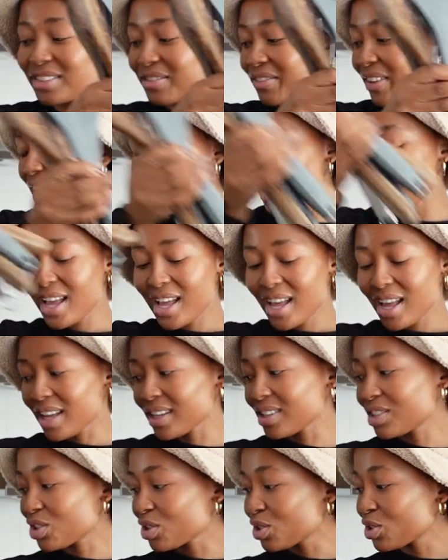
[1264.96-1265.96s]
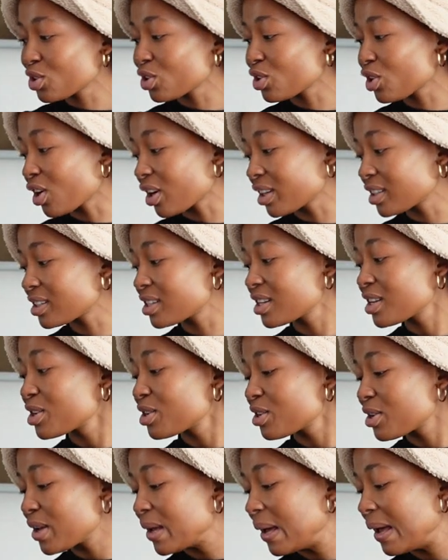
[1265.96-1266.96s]
silver. It's just a lot,
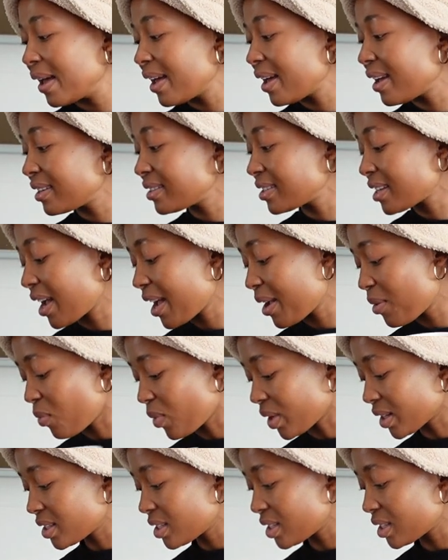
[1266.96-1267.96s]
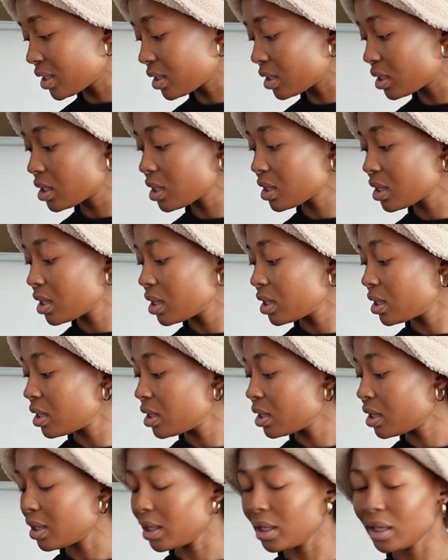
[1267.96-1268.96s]
and I wanted
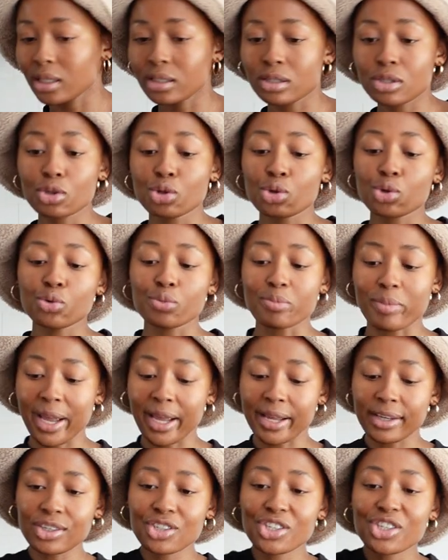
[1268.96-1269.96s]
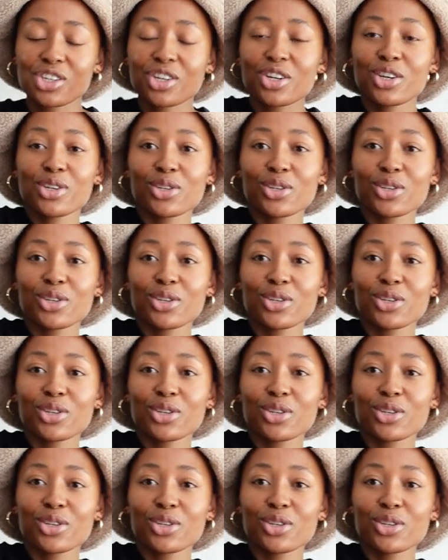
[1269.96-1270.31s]
it to match,